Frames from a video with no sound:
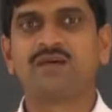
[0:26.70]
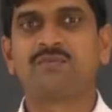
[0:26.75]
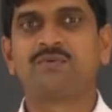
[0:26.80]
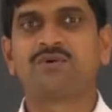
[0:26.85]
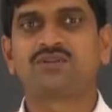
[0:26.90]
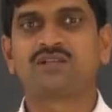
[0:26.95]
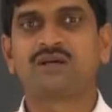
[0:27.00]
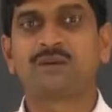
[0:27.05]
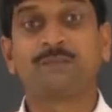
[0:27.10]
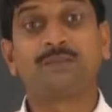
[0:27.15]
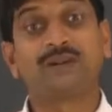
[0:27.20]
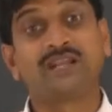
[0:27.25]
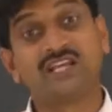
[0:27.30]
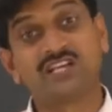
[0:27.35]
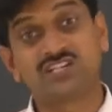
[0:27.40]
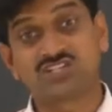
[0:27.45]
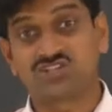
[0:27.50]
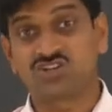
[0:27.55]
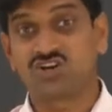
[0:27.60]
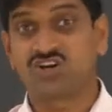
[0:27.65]
about the
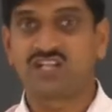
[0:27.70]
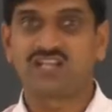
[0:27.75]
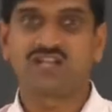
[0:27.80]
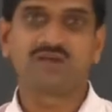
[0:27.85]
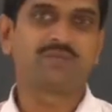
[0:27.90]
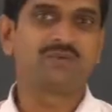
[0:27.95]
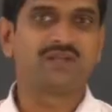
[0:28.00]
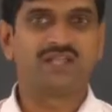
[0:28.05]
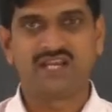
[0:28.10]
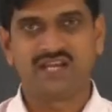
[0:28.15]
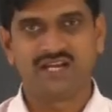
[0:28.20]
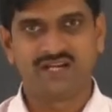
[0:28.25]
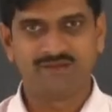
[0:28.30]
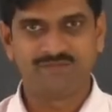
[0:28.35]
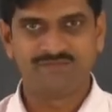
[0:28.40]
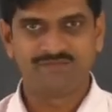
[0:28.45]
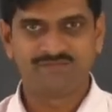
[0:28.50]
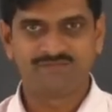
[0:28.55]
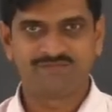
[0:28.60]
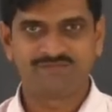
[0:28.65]
prehistoric
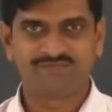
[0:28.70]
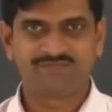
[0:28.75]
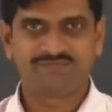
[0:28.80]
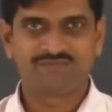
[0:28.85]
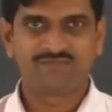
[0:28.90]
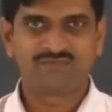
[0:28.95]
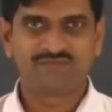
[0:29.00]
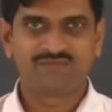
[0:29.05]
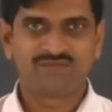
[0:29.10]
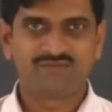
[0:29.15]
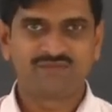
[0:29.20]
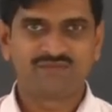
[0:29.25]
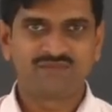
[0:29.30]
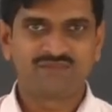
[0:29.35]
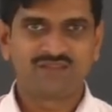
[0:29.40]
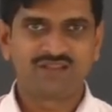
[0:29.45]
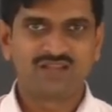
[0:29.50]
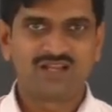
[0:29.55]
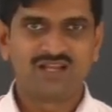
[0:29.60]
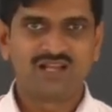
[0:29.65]
period.
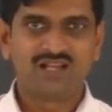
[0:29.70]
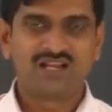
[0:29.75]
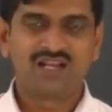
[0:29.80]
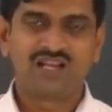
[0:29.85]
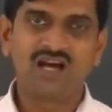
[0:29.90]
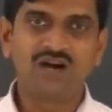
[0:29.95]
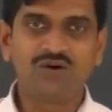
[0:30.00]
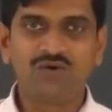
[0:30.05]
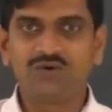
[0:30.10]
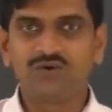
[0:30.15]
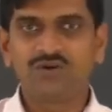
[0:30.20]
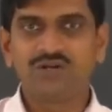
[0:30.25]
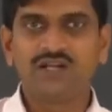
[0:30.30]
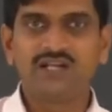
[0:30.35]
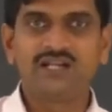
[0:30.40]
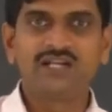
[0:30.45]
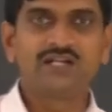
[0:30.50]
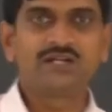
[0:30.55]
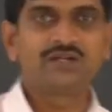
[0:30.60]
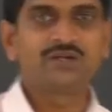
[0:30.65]

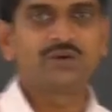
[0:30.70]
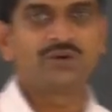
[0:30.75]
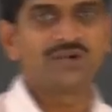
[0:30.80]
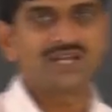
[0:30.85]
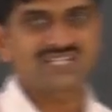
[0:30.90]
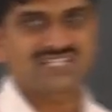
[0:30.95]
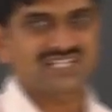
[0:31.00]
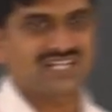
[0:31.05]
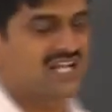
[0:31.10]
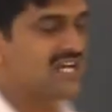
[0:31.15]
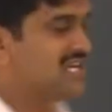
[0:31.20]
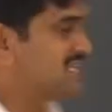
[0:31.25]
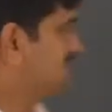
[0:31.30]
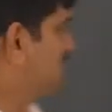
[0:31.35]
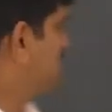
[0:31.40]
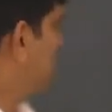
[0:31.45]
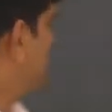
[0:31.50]
Now in today's class